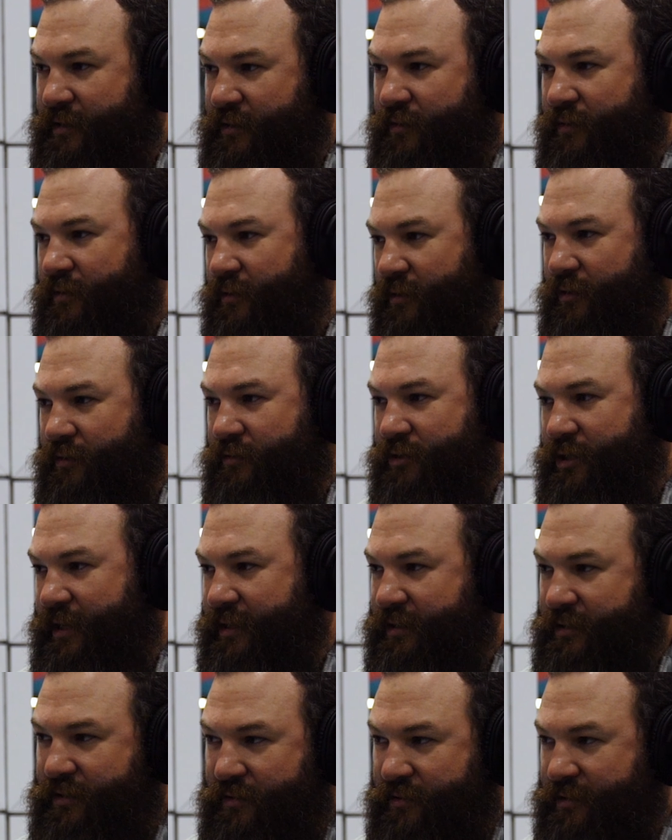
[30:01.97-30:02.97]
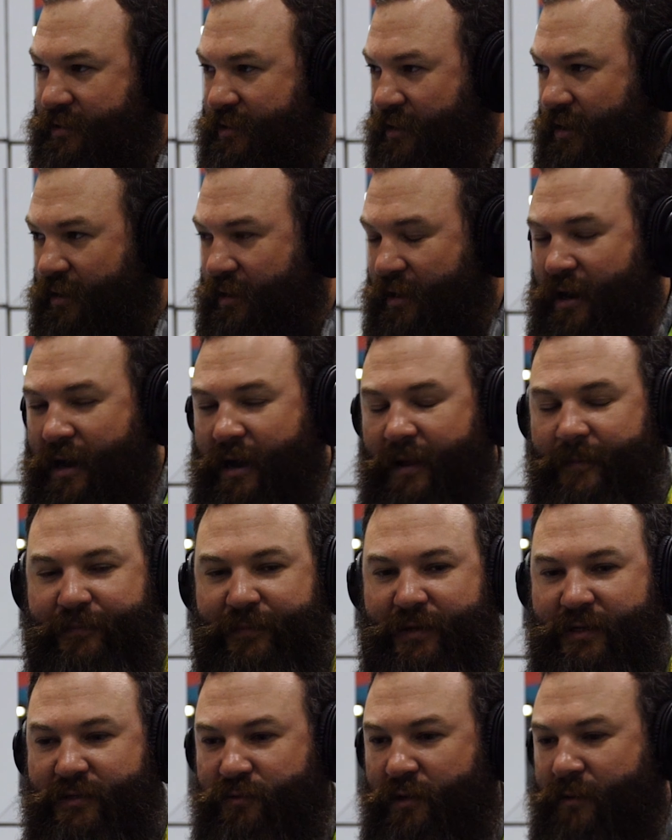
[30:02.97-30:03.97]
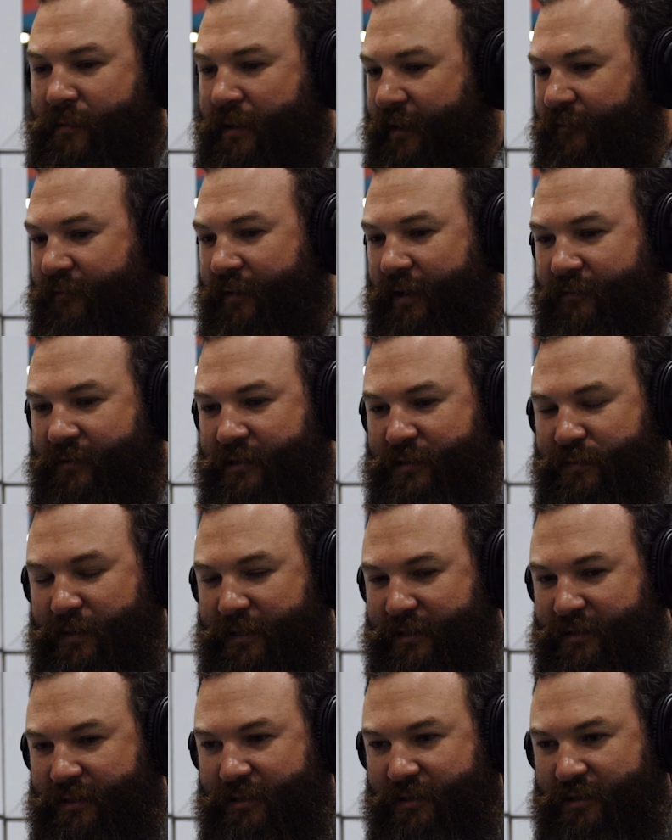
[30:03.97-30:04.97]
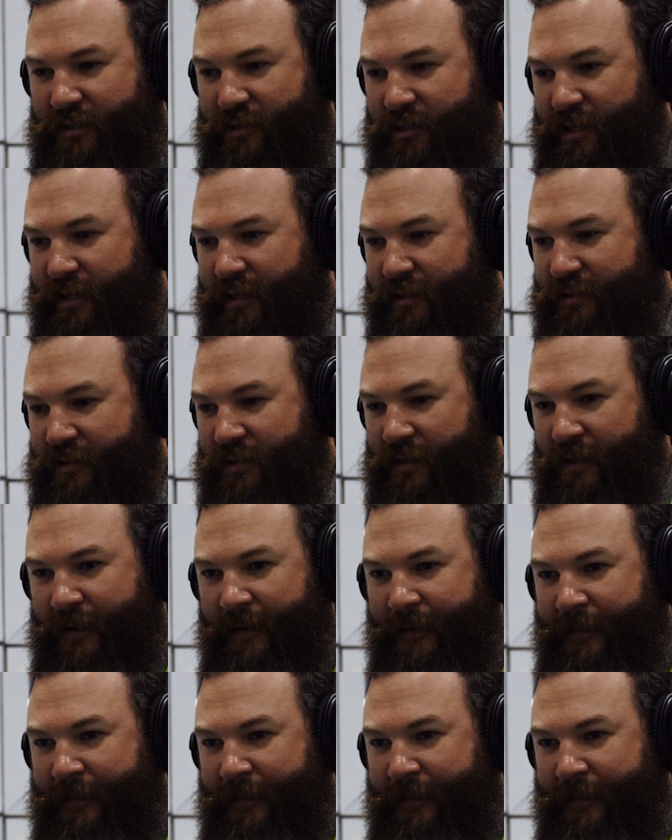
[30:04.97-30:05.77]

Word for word: I know you chase those a lot. It's one of my favorite species to chase.